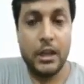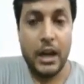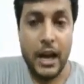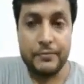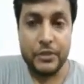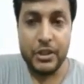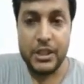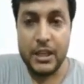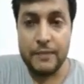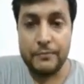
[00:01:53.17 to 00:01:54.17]
After this
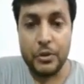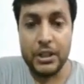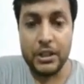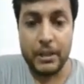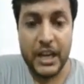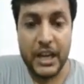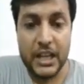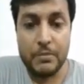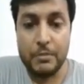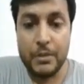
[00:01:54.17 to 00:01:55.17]
infolding, the
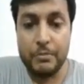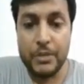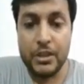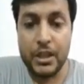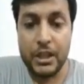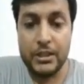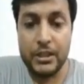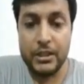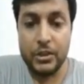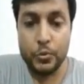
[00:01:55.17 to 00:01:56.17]
plasma membrane
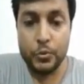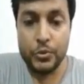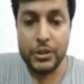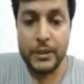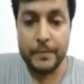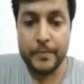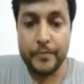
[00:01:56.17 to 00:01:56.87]
continues,